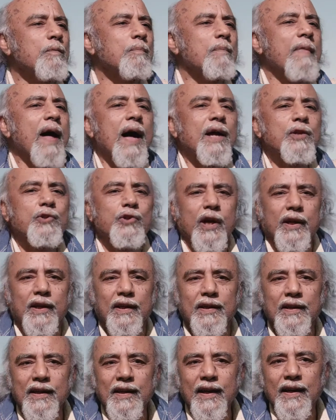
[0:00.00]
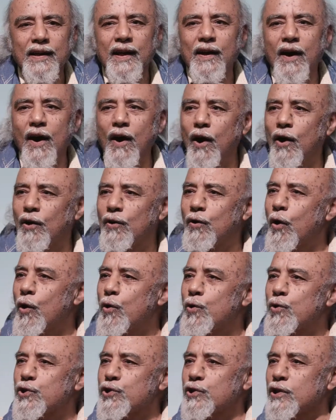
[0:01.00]
magic on
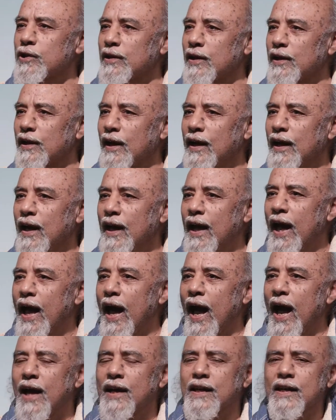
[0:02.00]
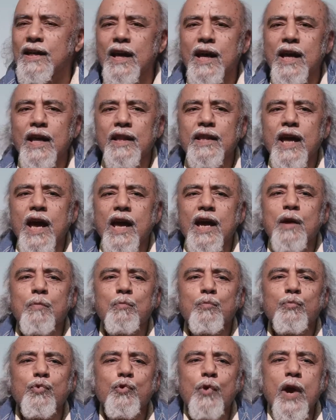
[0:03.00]
Ocean, and they
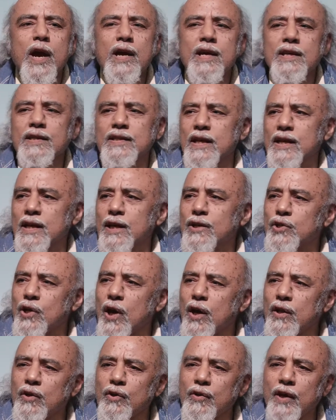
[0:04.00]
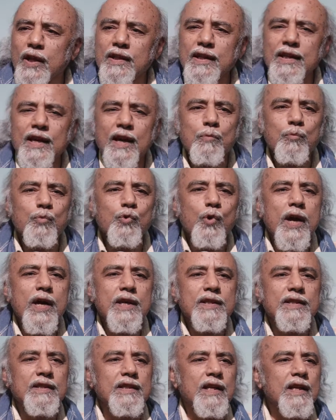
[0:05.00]
embrace each other, and the
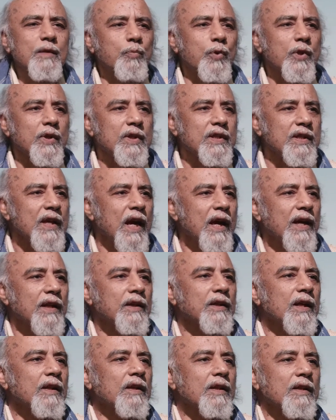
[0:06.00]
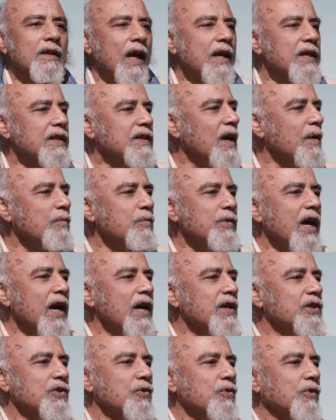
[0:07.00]
embrace deepens till some
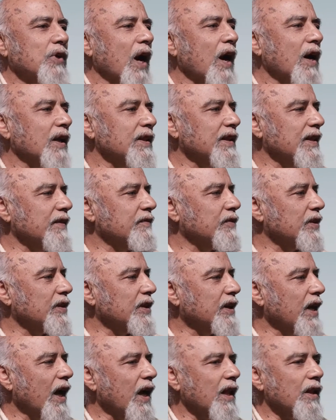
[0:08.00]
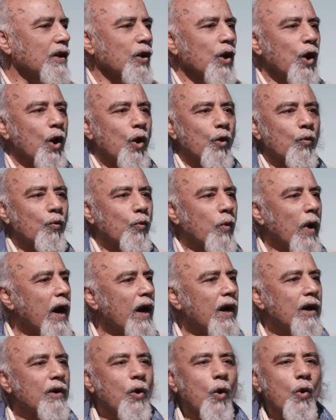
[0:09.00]
days you can't even tell
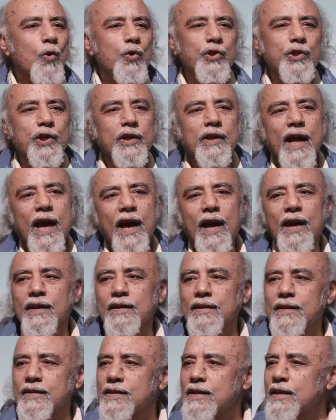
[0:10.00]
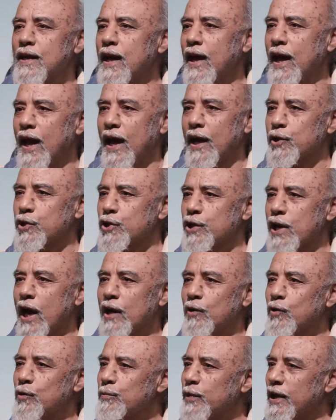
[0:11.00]
where Ocean ends and
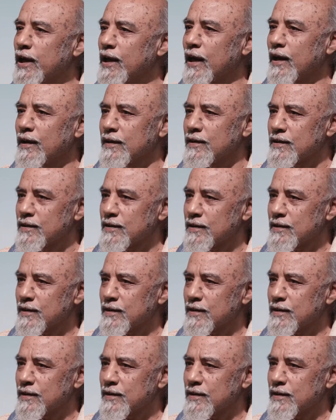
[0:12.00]
Shadow begins.